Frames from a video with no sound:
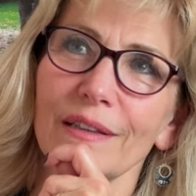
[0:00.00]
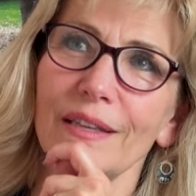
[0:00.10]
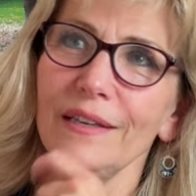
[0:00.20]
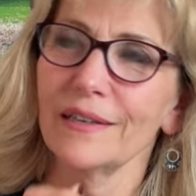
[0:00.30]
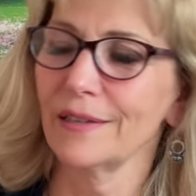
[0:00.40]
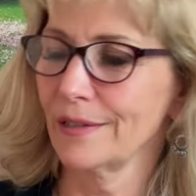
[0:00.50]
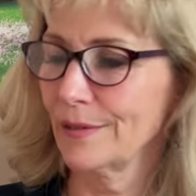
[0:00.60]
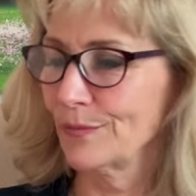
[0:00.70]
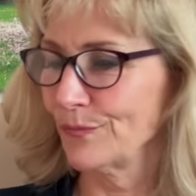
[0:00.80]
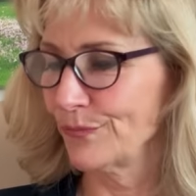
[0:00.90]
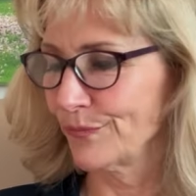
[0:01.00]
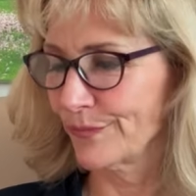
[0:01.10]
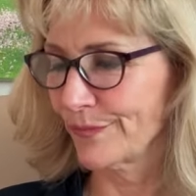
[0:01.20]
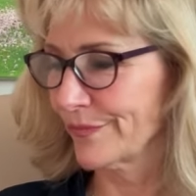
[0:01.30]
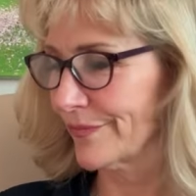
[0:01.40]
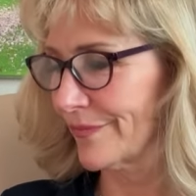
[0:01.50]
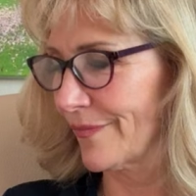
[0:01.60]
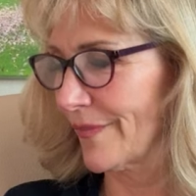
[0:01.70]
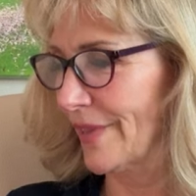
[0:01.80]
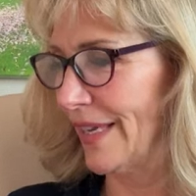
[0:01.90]
the
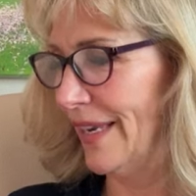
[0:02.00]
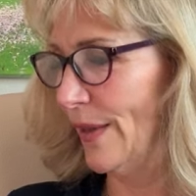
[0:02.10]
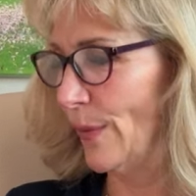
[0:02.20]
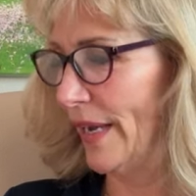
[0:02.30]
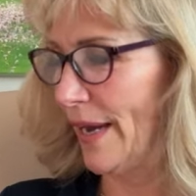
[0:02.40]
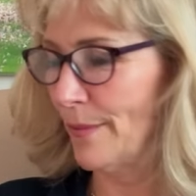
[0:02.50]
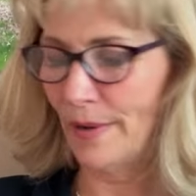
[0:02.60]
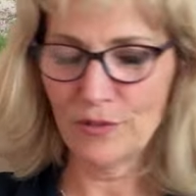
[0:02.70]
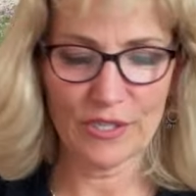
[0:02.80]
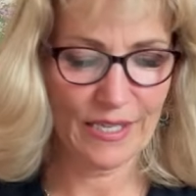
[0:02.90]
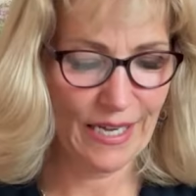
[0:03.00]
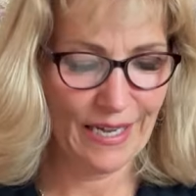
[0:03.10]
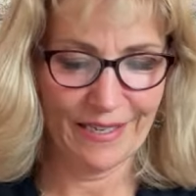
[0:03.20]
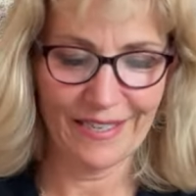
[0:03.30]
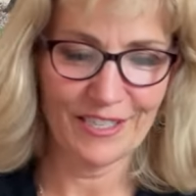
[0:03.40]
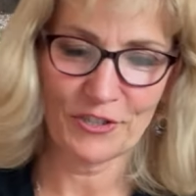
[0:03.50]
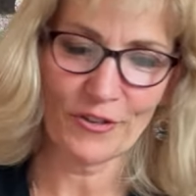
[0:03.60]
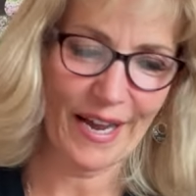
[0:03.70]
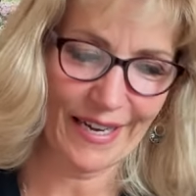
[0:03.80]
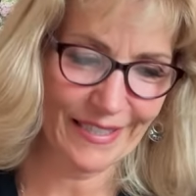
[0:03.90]
anyway, I'm, I've just got
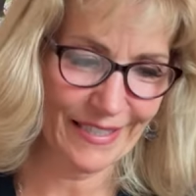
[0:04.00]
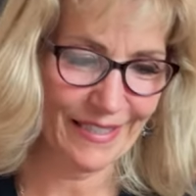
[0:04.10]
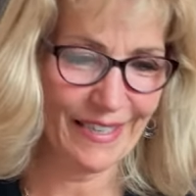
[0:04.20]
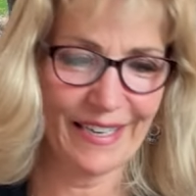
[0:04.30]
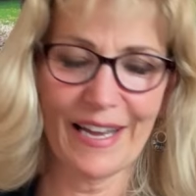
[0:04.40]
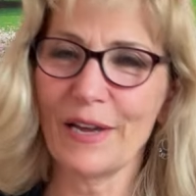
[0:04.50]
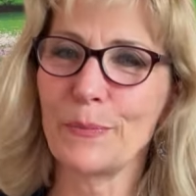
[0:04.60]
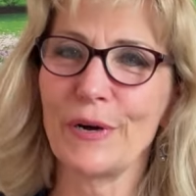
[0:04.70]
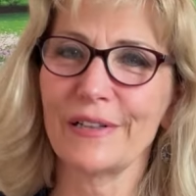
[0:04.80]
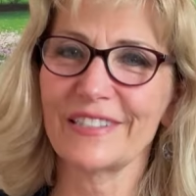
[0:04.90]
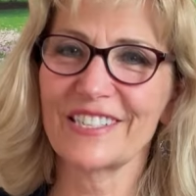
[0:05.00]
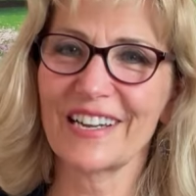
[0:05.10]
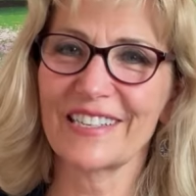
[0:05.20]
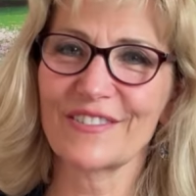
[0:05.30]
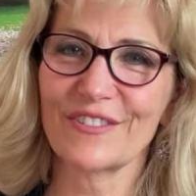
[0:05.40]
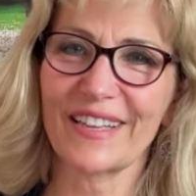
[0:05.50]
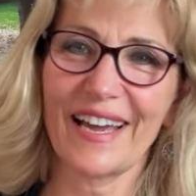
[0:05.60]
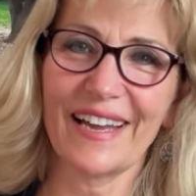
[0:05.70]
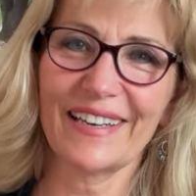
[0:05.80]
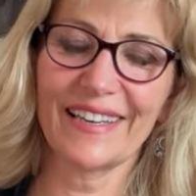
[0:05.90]
distracted, and I apologize for
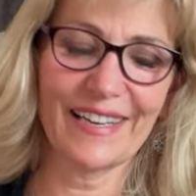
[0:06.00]
that.